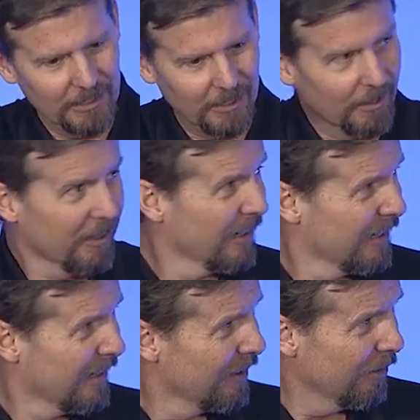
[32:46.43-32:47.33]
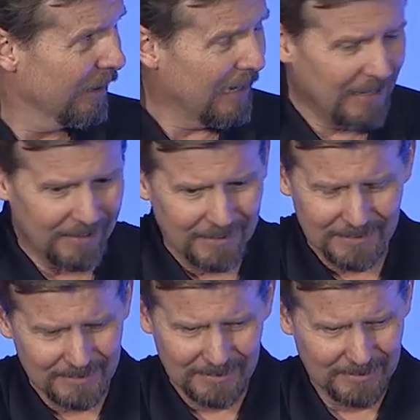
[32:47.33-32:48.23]
here with
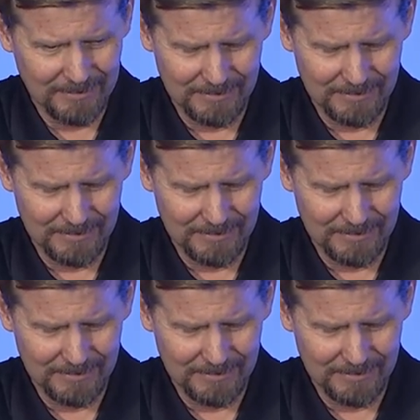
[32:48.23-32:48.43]
Alex.